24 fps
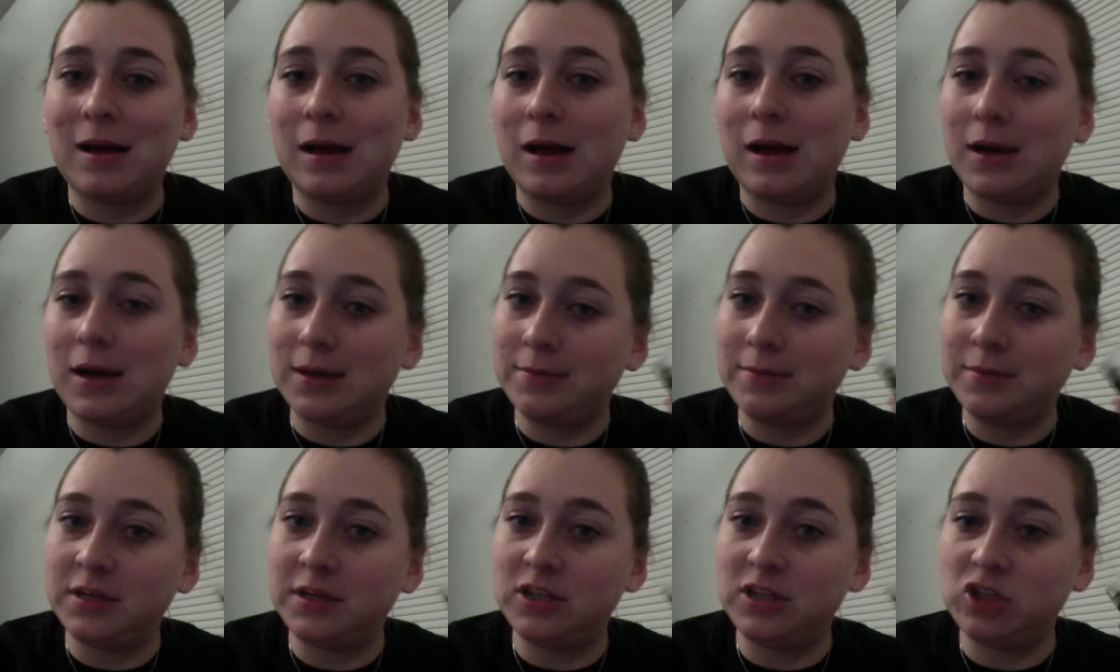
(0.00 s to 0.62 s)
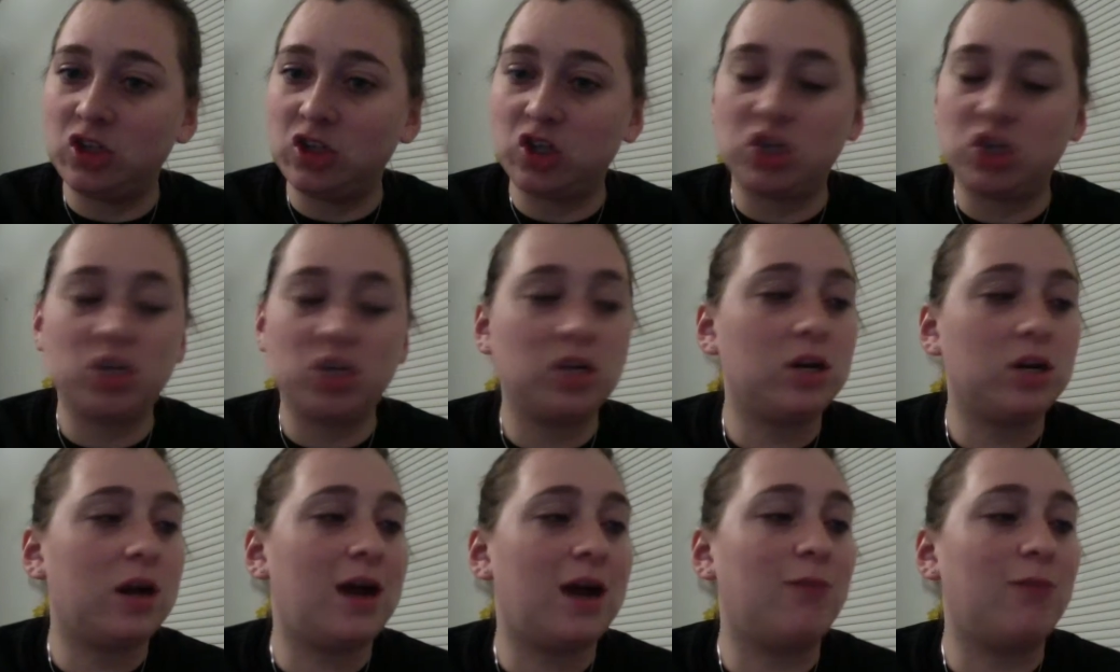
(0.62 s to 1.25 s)
I'm not
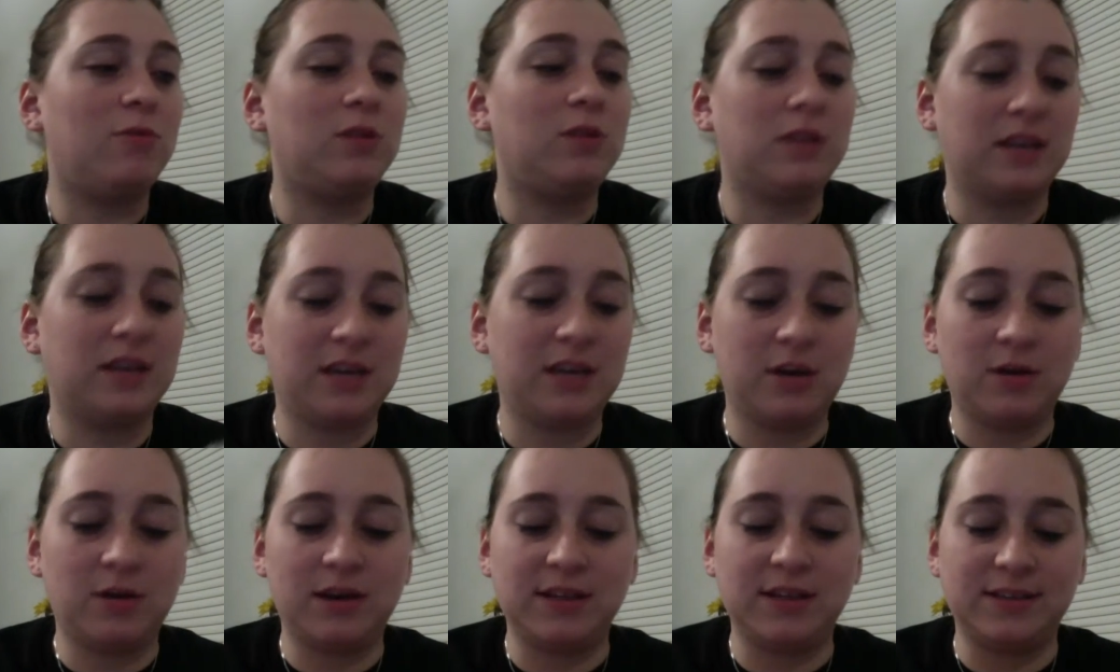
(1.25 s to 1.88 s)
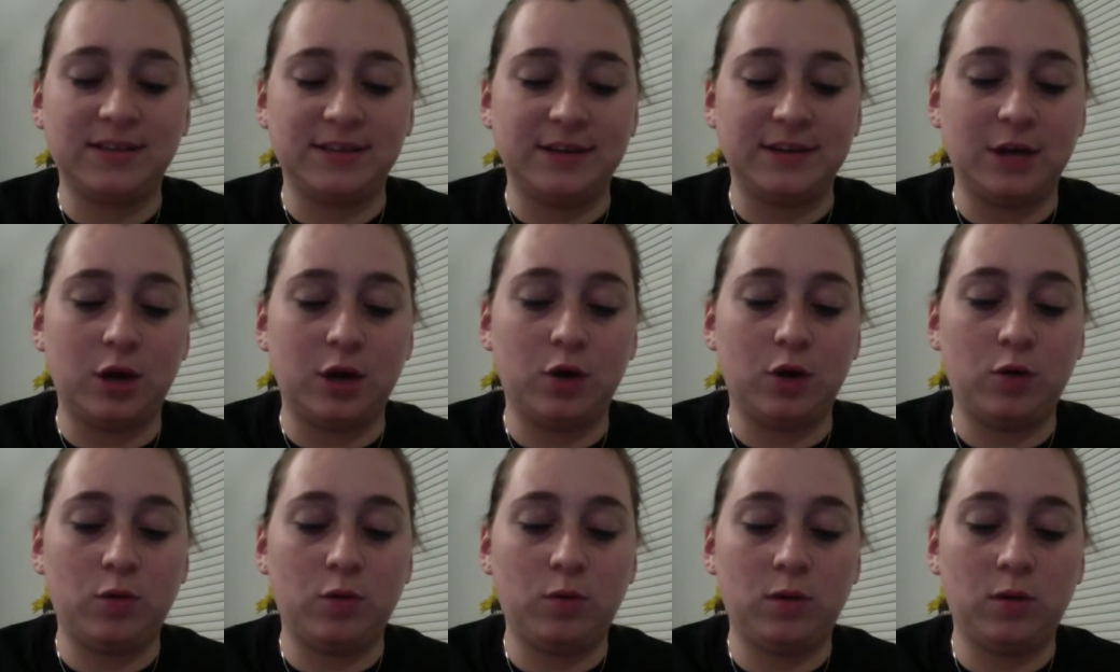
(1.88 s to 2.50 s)
sure. I will let you guys
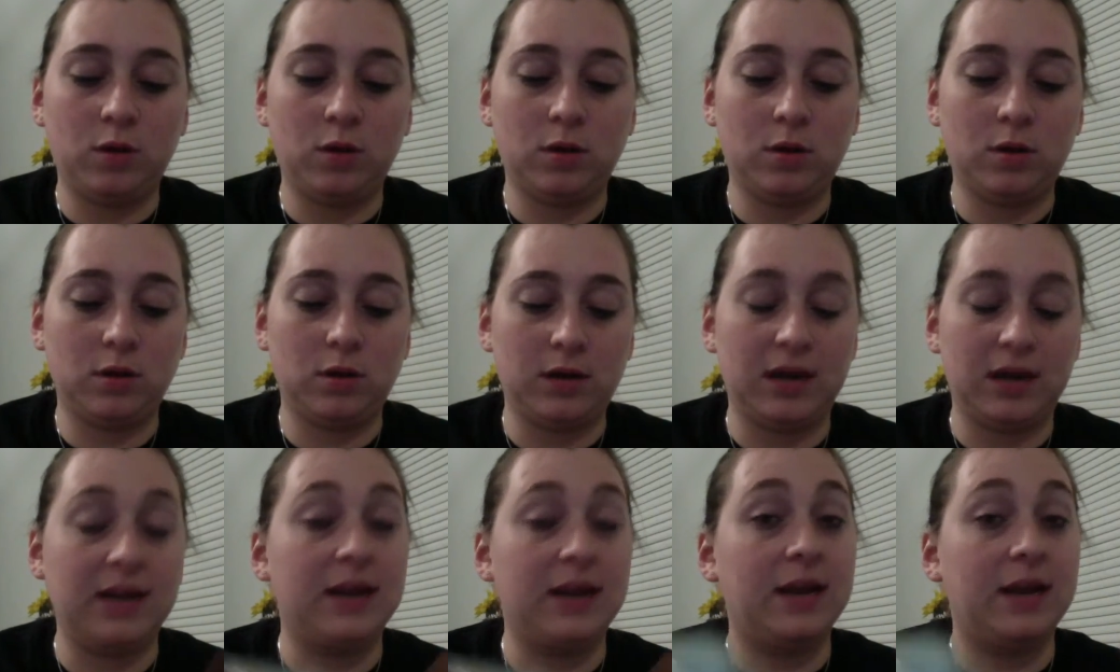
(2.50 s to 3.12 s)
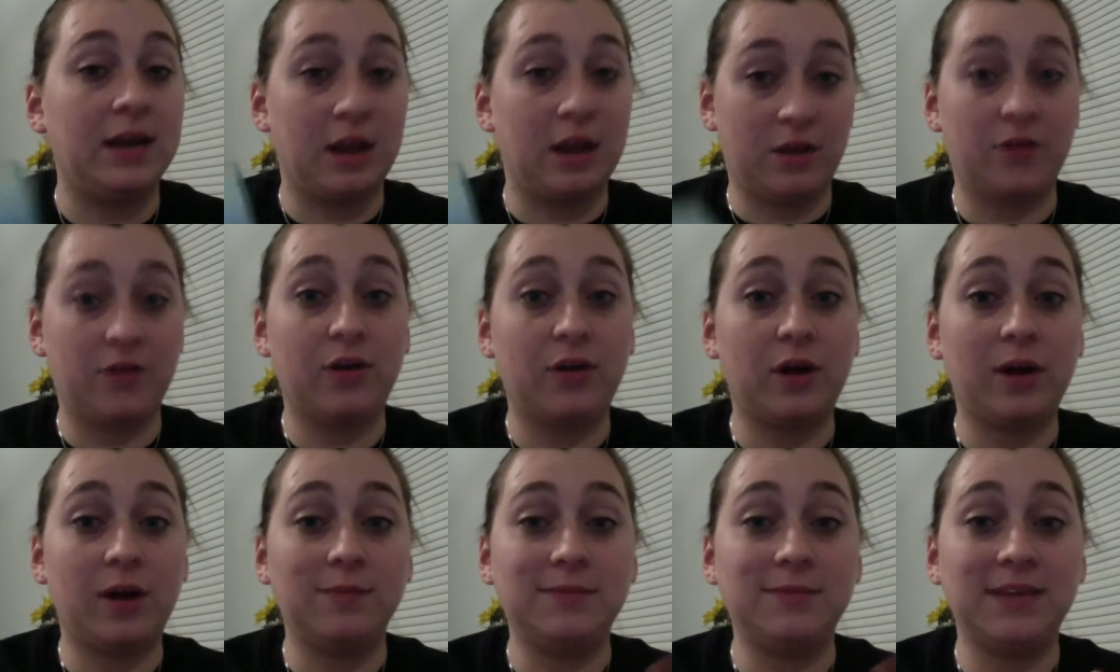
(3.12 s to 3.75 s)
know in another
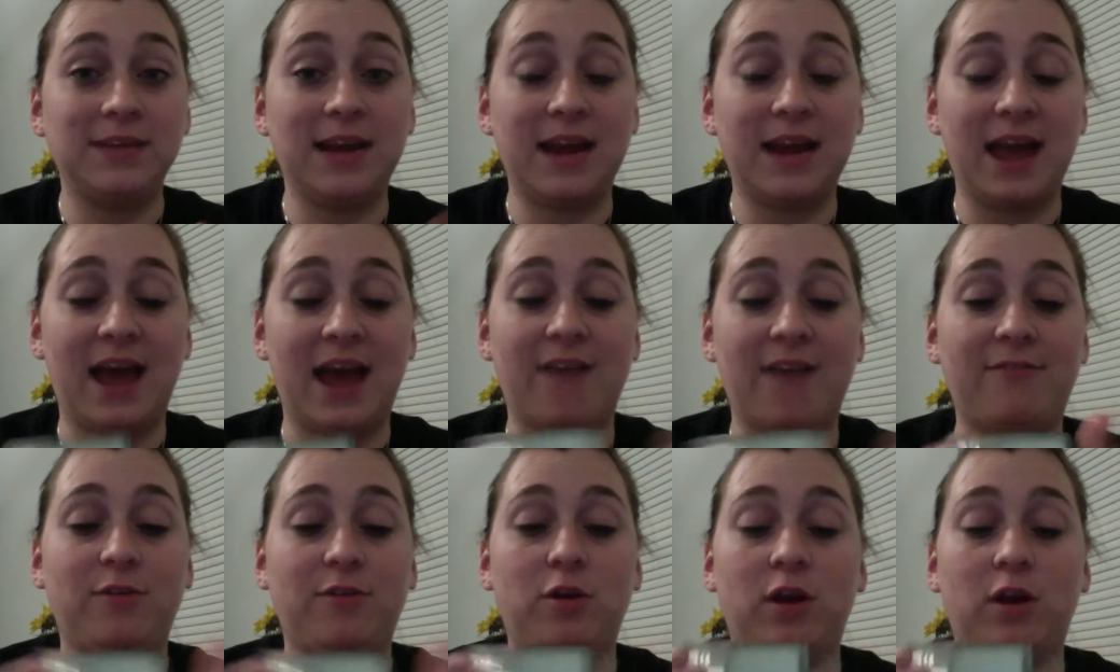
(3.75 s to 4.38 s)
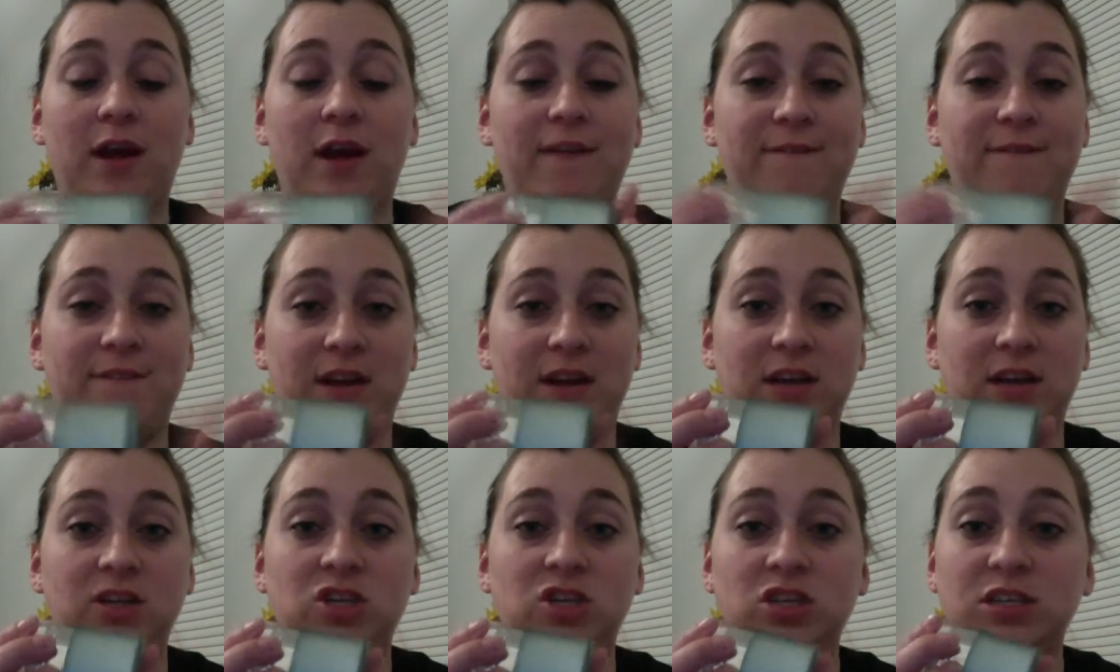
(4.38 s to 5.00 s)
update after I
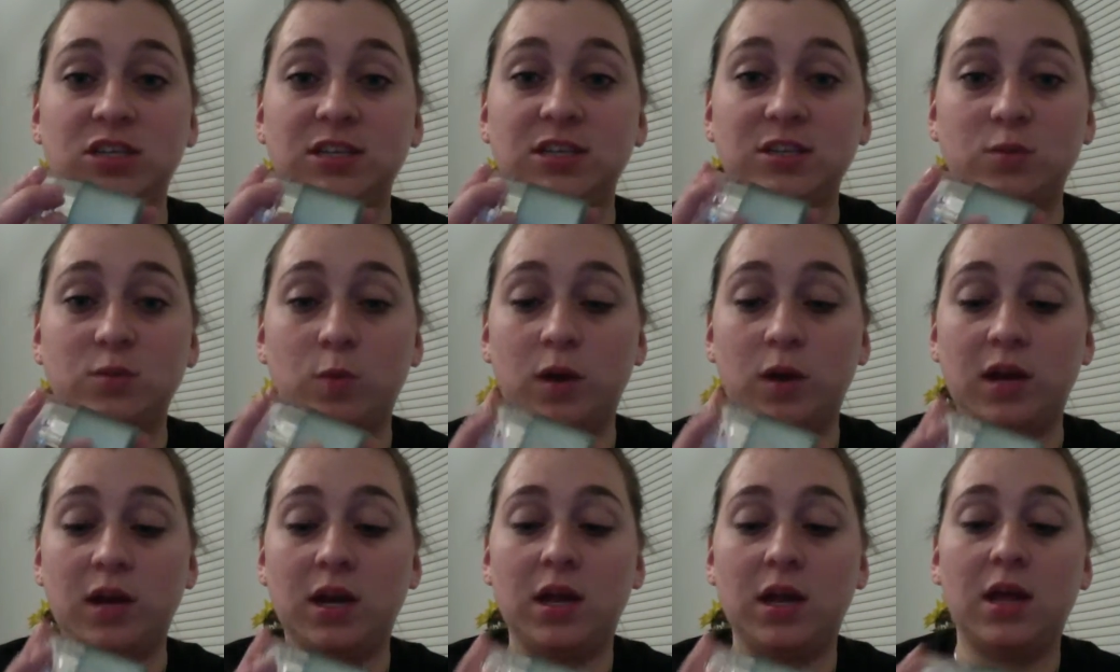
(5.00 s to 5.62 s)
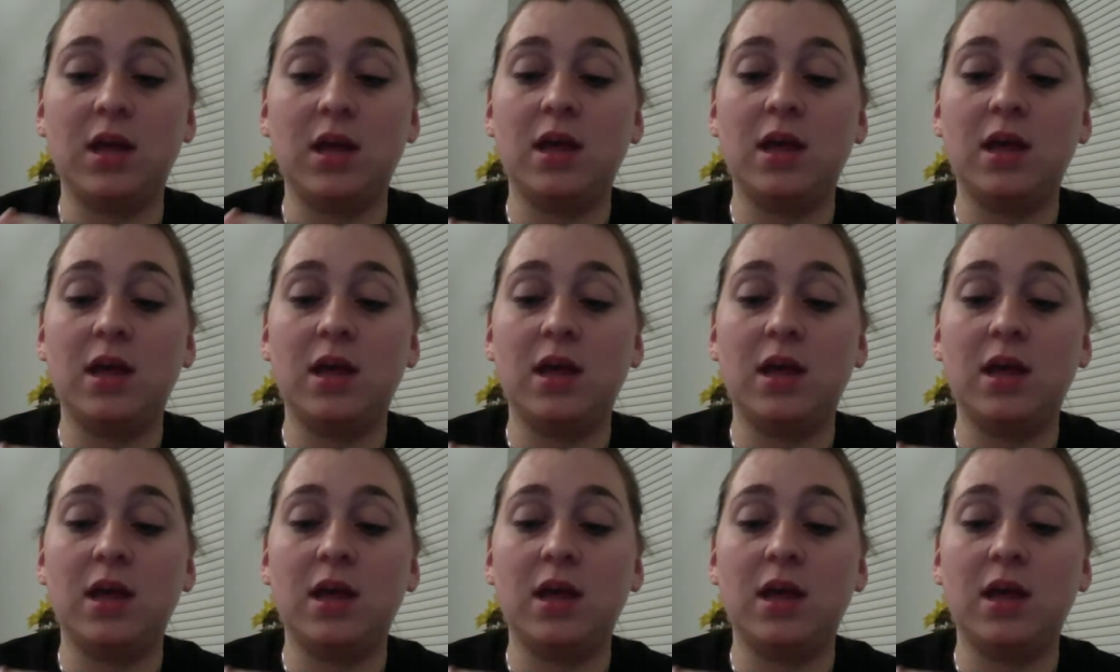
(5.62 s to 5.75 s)
finish this one